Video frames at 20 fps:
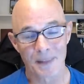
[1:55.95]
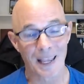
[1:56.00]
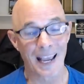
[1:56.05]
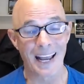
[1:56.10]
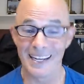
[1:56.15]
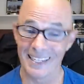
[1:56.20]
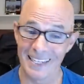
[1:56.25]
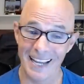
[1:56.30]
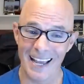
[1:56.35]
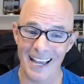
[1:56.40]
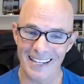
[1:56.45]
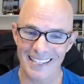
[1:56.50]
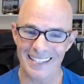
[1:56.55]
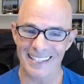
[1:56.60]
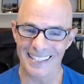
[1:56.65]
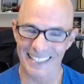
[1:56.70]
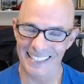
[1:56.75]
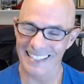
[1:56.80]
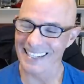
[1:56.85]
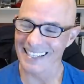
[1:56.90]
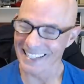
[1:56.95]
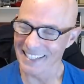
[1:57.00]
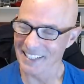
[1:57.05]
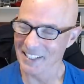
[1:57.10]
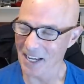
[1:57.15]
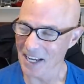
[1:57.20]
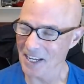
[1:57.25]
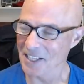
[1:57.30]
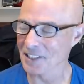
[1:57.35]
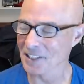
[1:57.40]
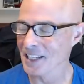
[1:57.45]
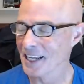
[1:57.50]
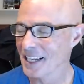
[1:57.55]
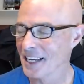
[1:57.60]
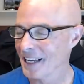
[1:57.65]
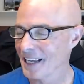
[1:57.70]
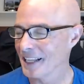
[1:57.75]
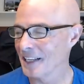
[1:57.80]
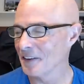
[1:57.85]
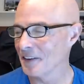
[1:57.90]
and yet it, it does
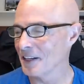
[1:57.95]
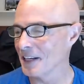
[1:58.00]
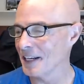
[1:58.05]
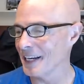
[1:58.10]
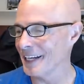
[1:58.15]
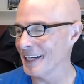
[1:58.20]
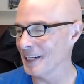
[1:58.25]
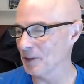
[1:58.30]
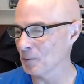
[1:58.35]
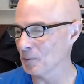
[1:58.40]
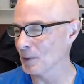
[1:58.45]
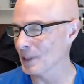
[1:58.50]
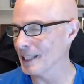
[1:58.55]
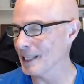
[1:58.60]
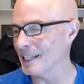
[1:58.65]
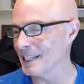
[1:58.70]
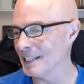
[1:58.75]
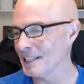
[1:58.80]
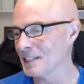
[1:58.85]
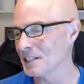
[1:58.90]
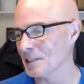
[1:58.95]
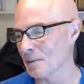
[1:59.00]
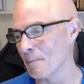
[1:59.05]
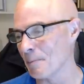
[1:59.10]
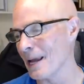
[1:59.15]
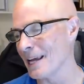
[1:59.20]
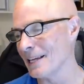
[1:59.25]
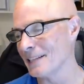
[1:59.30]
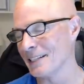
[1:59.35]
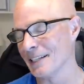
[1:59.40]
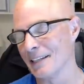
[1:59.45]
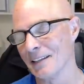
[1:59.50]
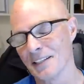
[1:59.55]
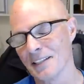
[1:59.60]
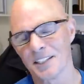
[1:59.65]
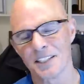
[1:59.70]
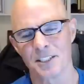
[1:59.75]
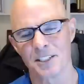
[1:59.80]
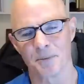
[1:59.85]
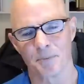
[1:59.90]
it, it, it, really is amazing and
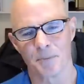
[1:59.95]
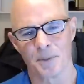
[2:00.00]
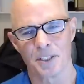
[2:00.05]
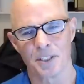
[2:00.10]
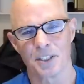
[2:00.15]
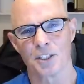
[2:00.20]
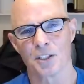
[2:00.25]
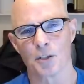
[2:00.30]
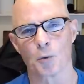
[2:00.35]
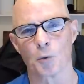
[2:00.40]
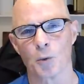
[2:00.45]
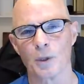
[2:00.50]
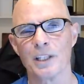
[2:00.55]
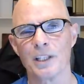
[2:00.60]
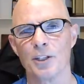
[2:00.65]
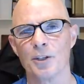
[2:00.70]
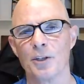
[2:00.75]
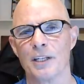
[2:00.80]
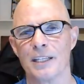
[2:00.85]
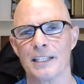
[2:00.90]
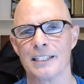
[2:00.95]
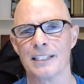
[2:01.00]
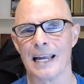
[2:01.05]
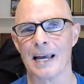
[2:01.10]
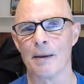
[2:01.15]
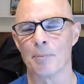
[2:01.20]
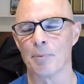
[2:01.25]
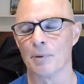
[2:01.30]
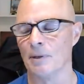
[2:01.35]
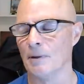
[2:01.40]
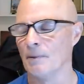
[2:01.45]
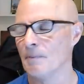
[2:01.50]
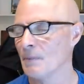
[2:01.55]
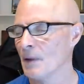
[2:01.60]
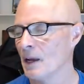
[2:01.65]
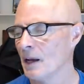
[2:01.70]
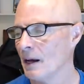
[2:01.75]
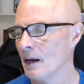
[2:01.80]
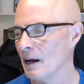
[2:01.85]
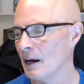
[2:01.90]
this is a this is a really good example
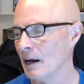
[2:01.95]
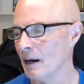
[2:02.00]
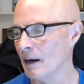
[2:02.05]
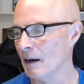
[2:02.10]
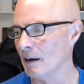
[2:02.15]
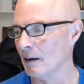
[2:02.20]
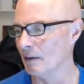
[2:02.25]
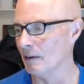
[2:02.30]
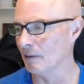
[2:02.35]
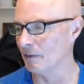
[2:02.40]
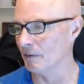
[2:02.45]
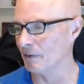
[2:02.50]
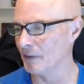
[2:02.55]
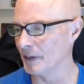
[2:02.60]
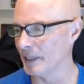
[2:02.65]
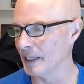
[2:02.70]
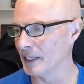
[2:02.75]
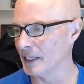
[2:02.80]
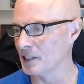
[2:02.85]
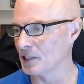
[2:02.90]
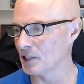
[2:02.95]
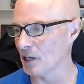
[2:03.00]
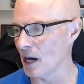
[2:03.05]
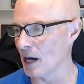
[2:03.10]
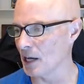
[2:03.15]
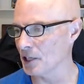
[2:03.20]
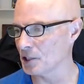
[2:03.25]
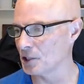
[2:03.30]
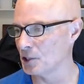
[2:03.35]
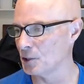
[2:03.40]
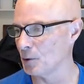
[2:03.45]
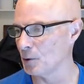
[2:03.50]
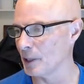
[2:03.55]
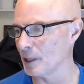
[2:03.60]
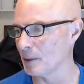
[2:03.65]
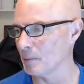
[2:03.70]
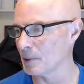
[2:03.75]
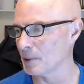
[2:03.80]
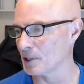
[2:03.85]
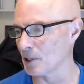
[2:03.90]
of exhaust
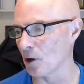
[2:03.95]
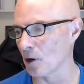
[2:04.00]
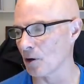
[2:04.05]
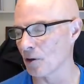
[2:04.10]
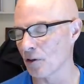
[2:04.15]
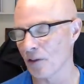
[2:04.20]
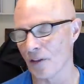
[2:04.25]
doing bizarre